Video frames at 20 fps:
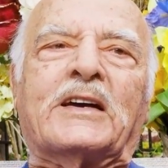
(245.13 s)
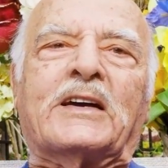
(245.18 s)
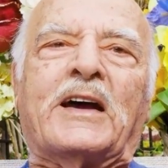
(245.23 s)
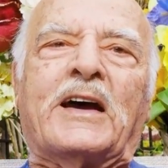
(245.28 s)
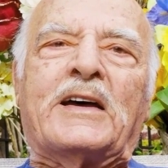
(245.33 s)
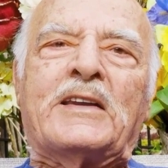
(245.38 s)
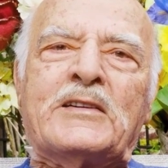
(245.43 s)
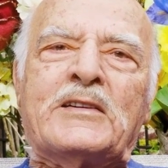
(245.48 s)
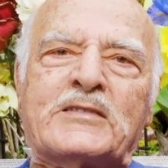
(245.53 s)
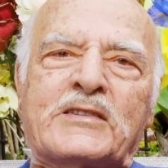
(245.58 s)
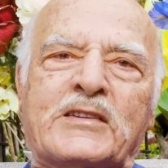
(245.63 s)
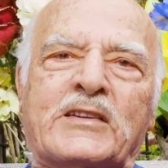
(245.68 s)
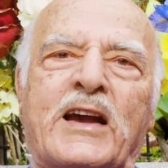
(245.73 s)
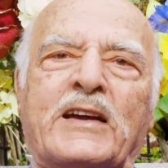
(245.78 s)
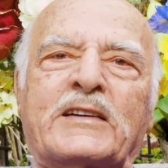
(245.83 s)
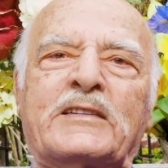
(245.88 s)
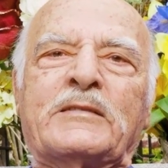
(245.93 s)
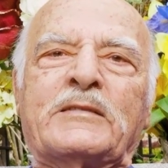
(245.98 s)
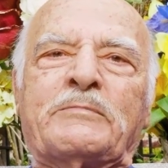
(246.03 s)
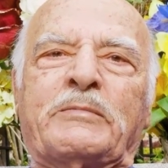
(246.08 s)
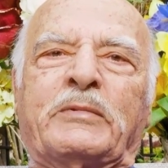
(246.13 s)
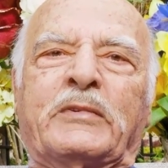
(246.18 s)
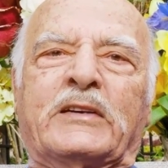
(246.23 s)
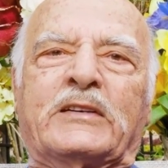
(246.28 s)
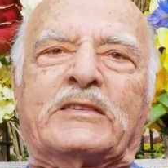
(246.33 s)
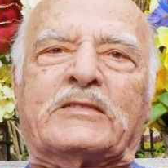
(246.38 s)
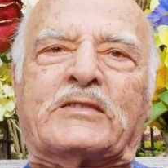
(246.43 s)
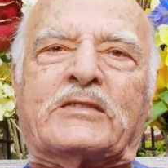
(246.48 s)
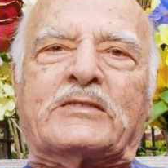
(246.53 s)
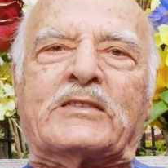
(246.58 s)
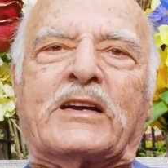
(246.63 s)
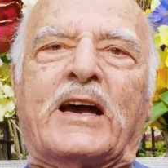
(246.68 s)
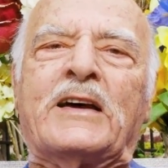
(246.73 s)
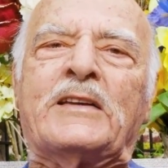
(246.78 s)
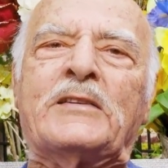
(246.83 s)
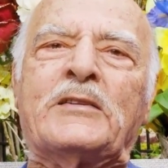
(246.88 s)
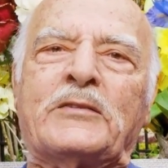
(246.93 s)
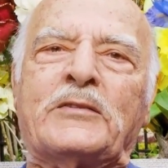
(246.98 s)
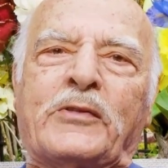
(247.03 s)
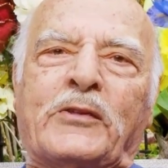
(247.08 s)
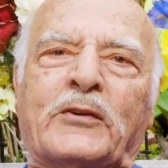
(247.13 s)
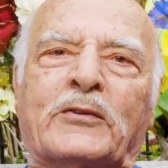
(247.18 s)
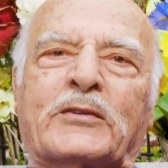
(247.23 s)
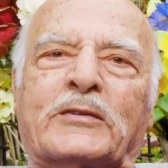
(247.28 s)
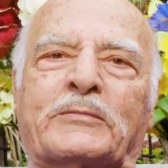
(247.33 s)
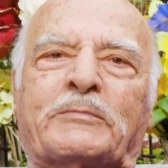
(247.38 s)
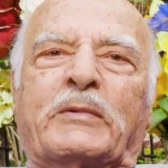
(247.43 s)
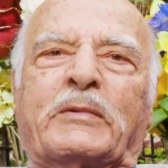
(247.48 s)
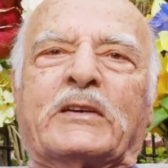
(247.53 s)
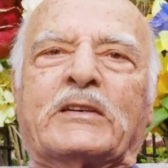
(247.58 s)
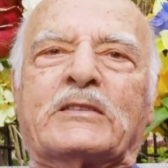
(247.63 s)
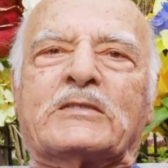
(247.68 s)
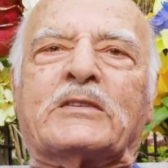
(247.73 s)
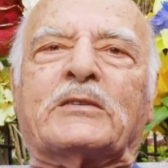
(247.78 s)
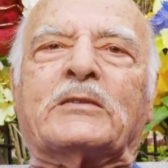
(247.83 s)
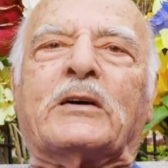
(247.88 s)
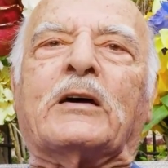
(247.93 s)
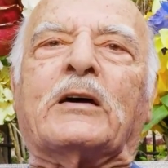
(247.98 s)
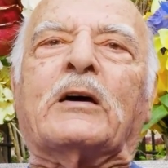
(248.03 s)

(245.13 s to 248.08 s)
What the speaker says: and a second piece, and a third piece.